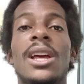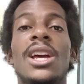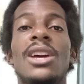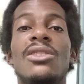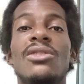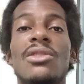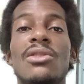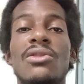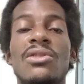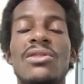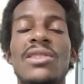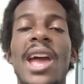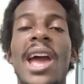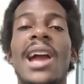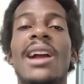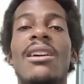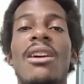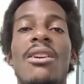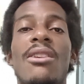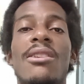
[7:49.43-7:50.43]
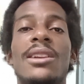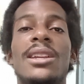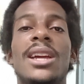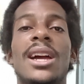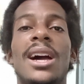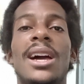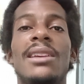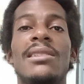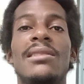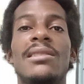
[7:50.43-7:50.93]
So stack hard,
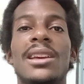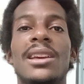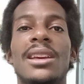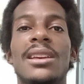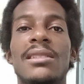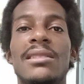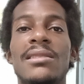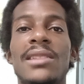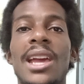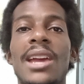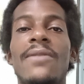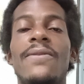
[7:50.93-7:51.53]
guys. Stay